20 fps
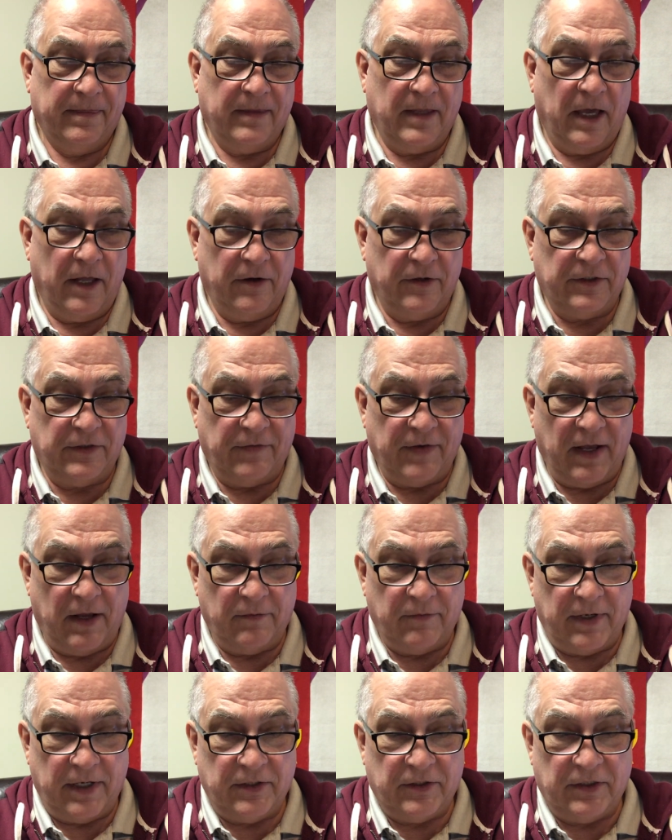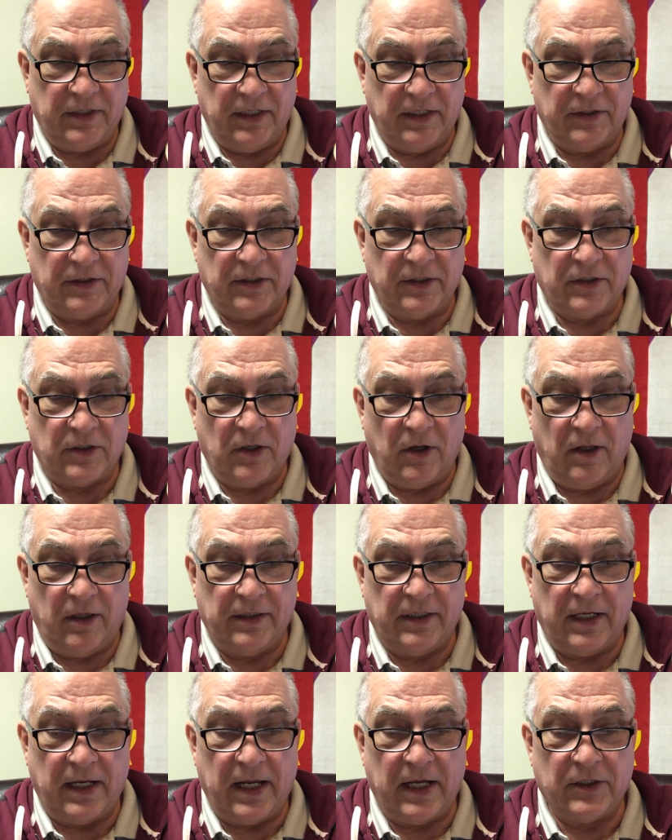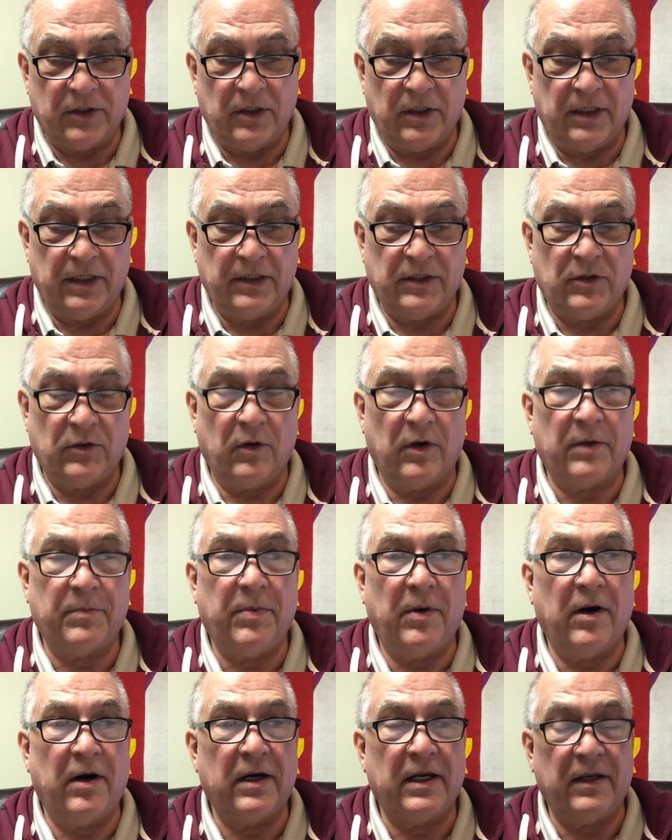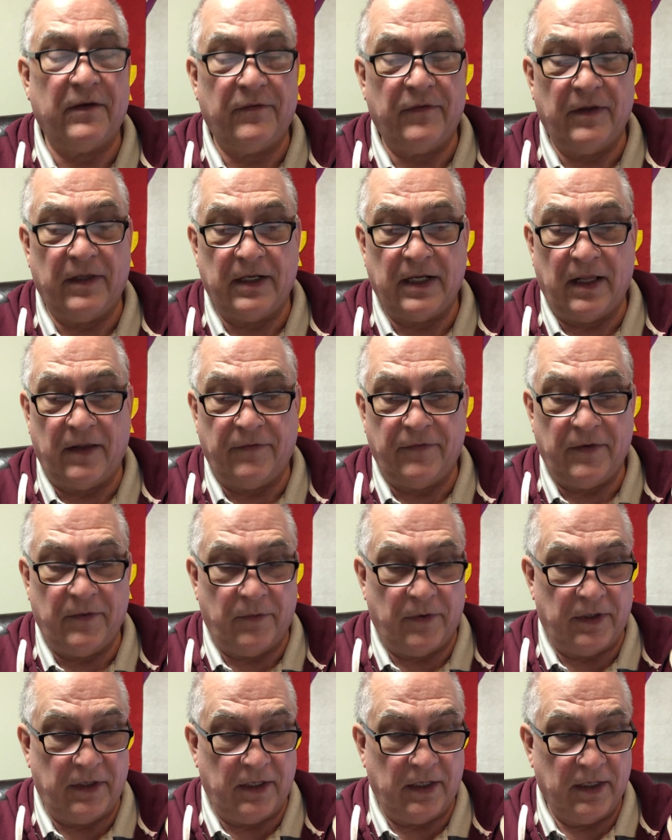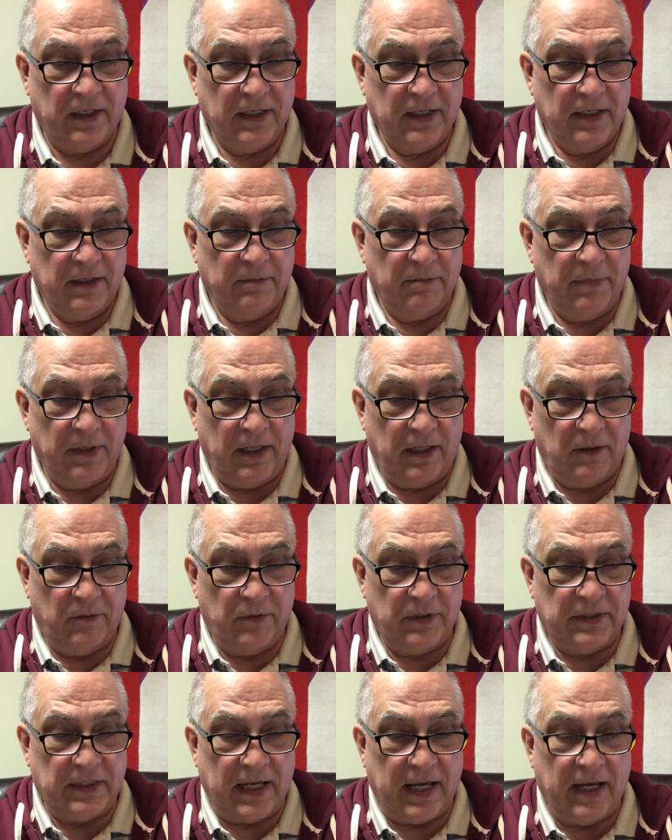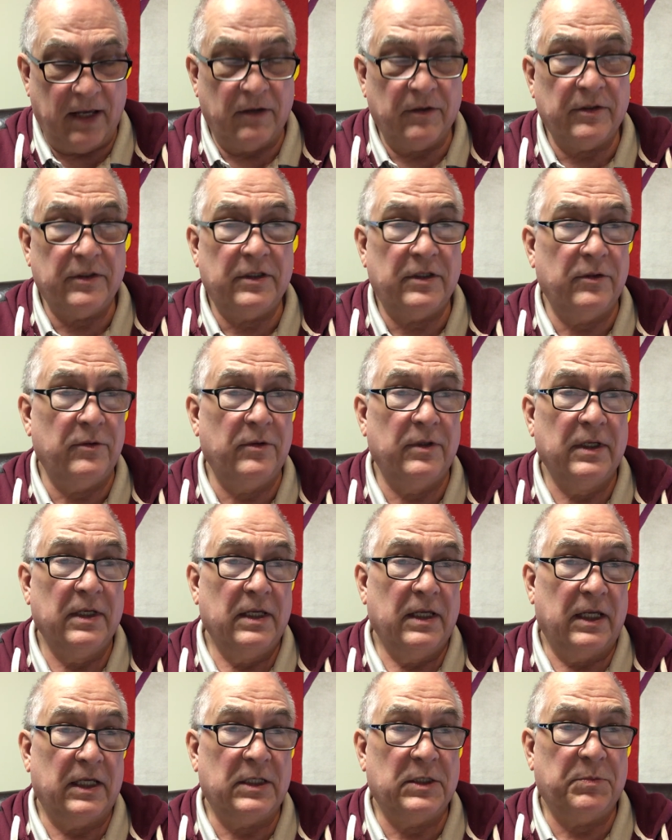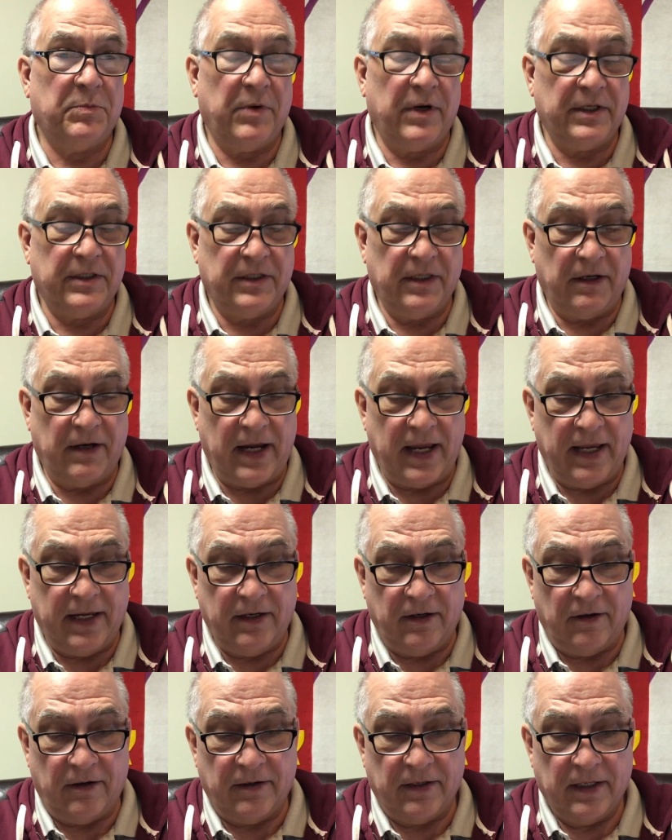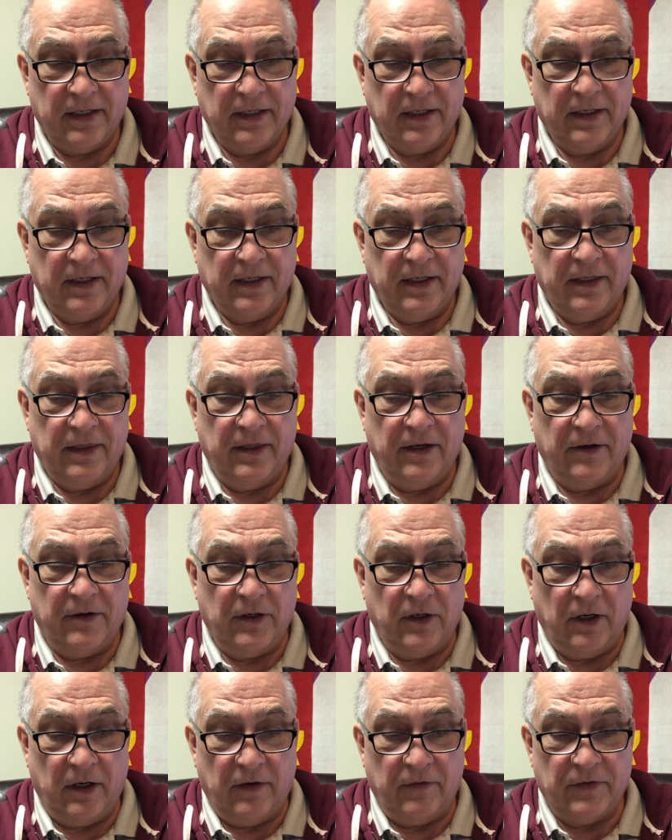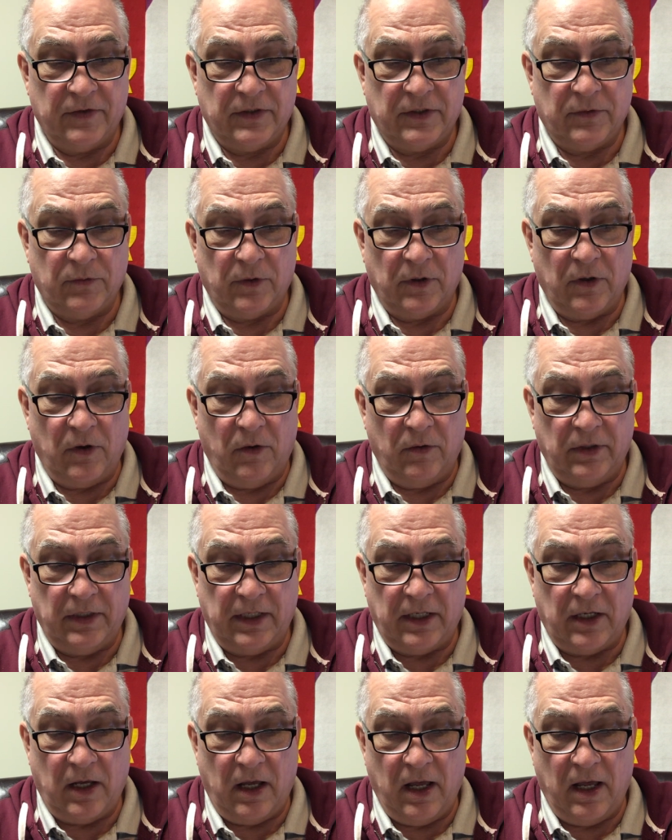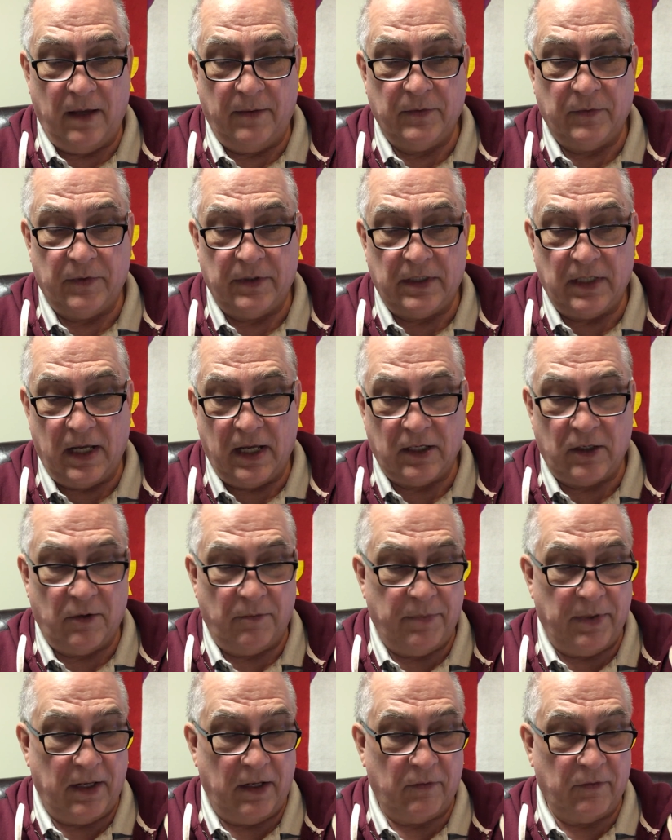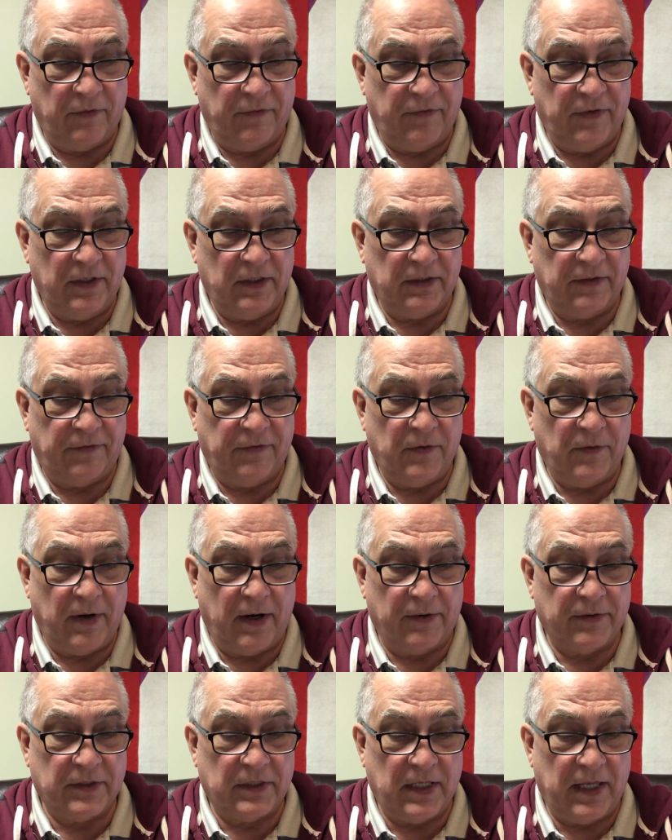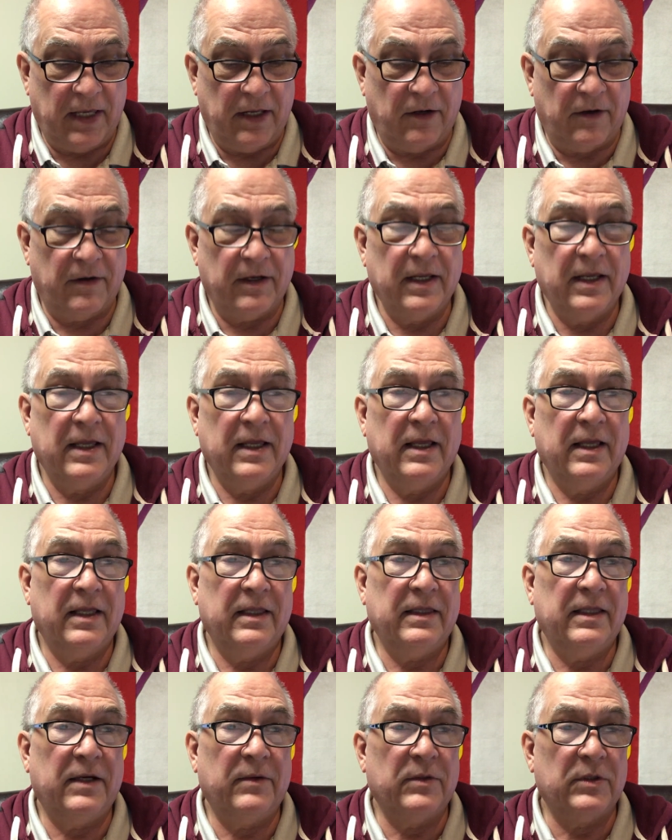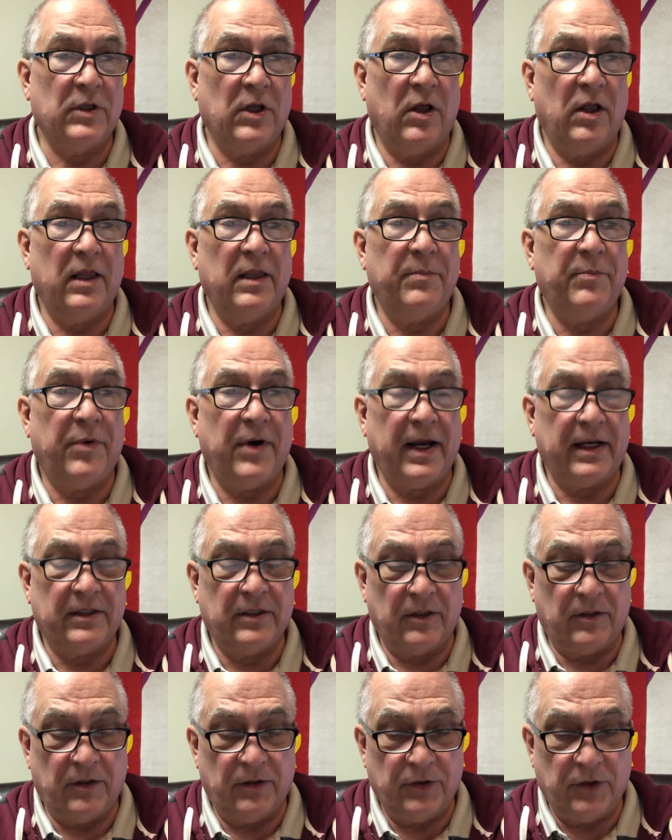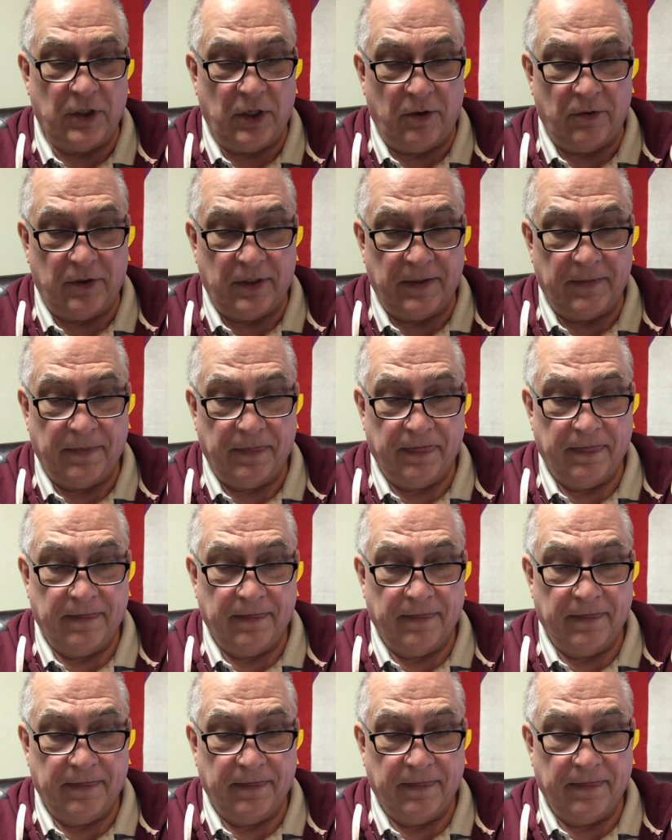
Hundreds of outraged citizens called the National Historic Park in Philadelphia, where the bell was housed, to express their anger. Their nerves were only calmed when Taco Bell revealed a few hours later that it was all a practical joke.